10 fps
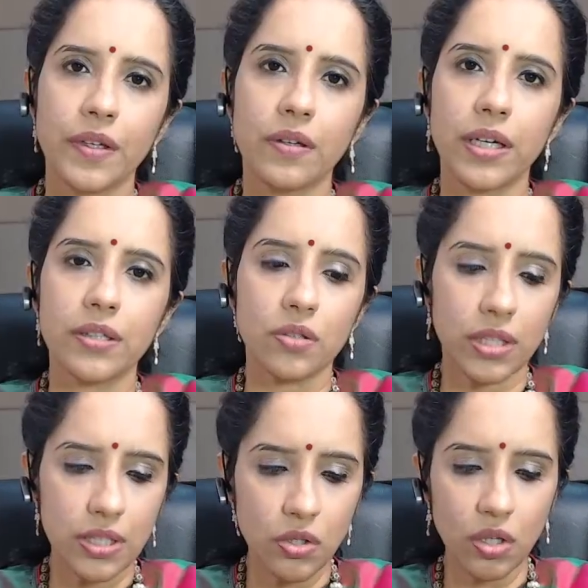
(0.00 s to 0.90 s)
Right? So
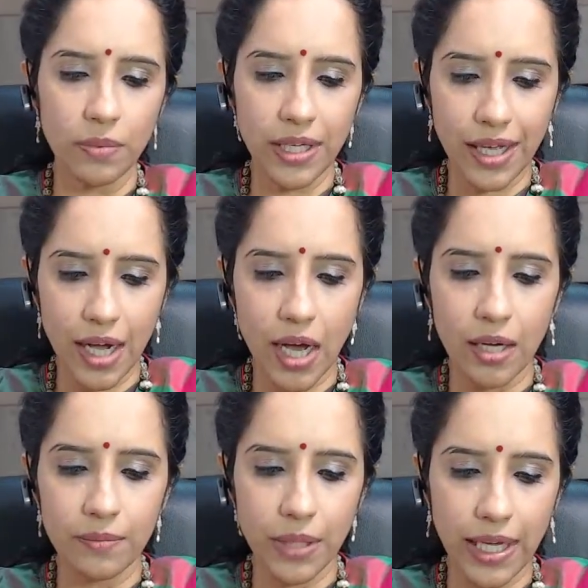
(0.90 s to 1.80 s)
he's going to be
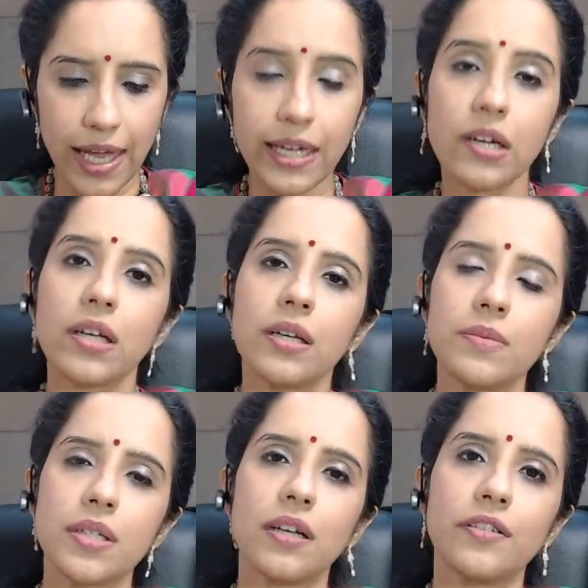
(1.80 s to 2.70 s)
calm by anchoring
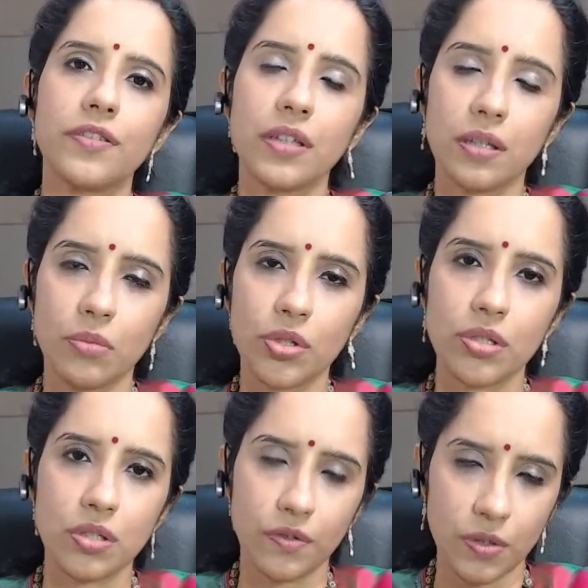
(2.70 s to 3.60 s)
himself in the
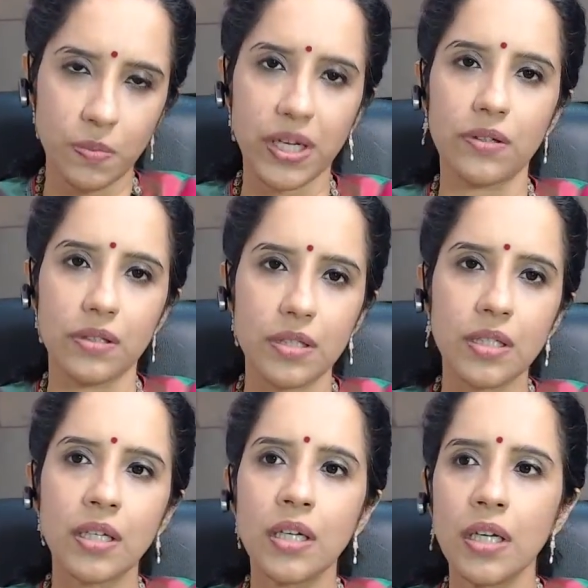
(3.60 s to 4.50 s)
emotions of his
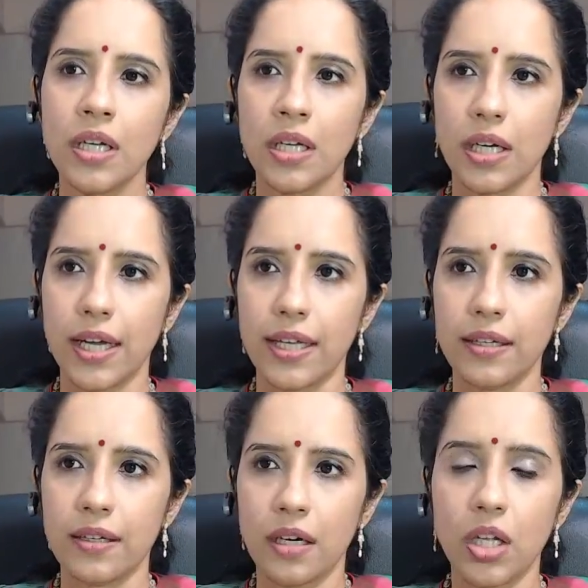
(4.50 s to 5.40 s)
parents.
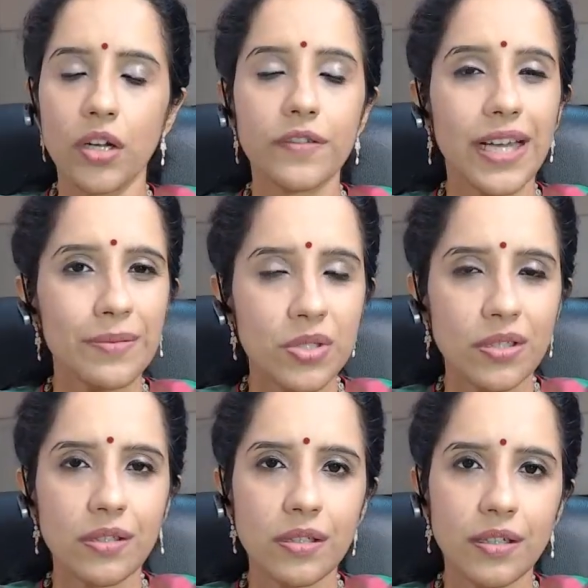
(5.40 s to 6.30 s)
And a lot of times
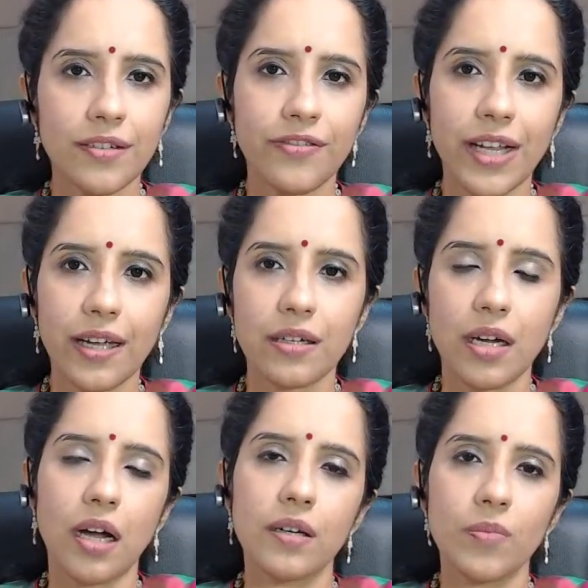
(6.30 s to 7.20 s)
children reflect
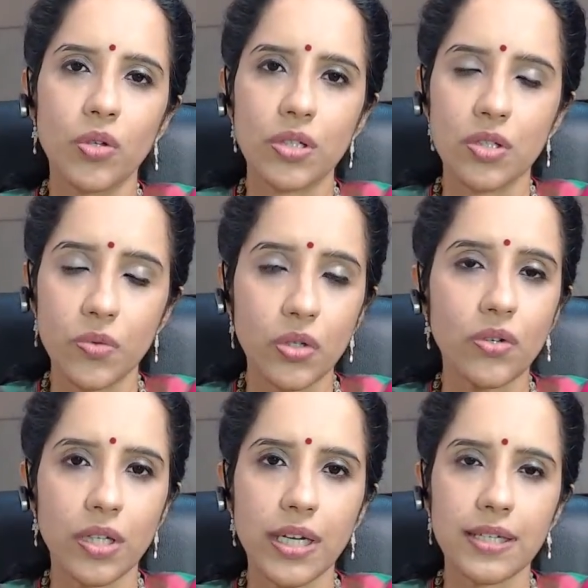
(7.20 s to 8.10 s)
our emotions. We don't
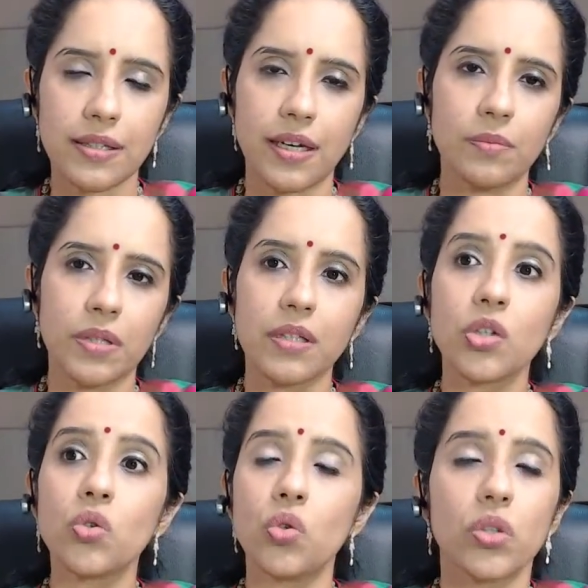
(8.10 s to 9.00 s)
realize that, but they
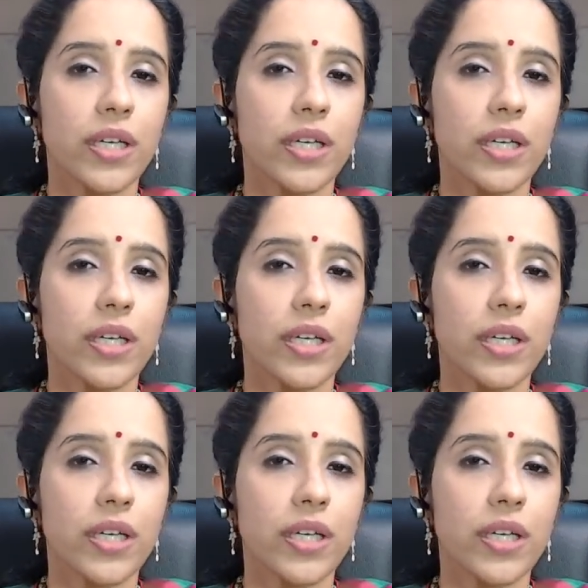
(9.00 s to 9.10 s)
do.